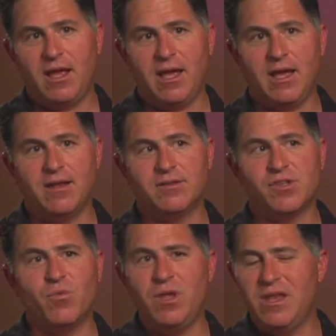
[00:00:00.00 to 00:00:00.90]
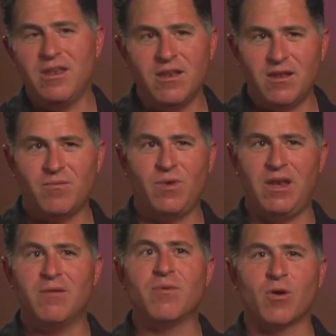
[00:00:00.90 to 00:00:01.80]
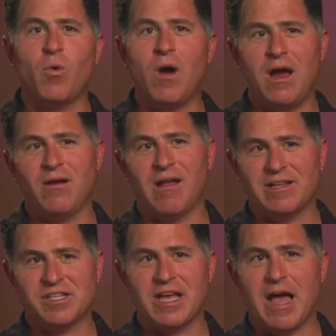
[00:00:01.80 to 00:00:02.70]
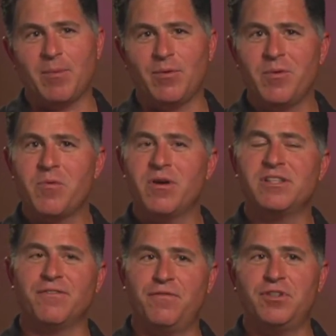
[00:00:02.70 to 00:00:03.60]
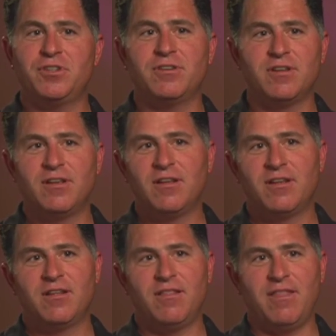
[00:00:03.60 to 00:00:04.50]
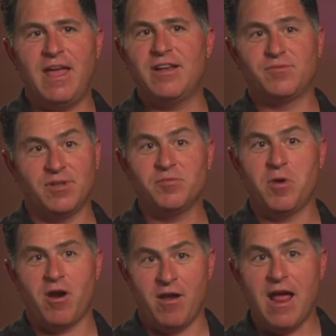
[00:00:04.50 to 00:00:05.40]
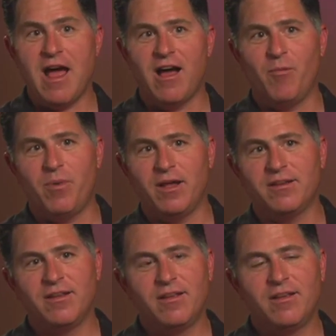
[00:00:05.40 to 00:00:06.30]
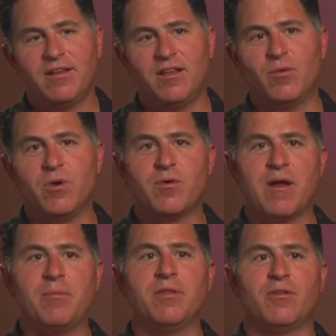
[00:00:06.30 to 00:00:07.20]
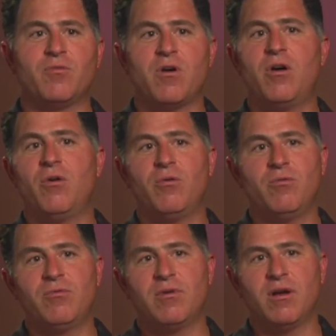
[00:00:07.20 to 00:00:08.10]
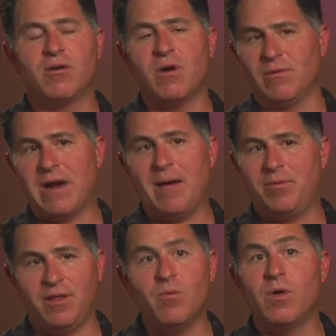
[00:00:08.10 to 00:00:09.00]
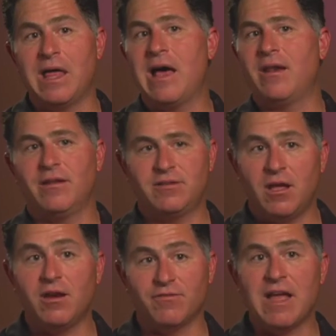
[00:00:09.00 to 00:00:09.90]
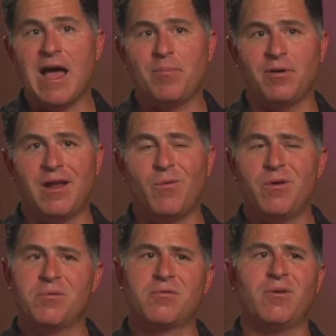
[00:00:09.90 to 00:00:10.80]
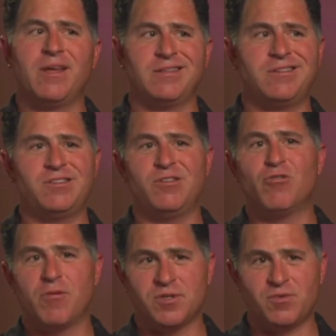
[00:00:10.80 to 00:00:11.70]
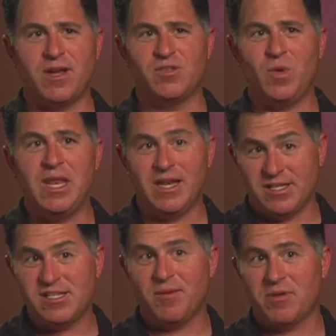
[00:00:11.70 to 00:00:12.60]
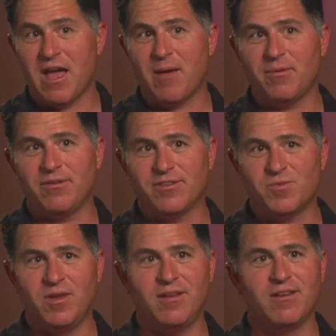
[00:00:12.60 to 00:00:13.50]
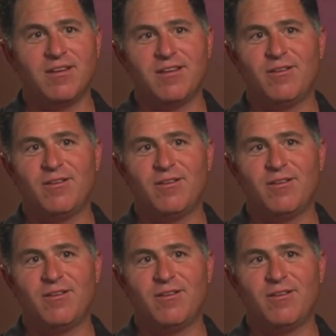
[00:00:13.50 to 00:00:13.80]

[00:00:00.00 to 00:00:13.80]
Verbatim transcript: and so we didn't we didn't require lots of capital. We weren't as efficient then as, as we are now, but you know we were able to grow uh, quite rapidly without a ton of capital. Now we were growing at such enormous rates, we needed some capital because we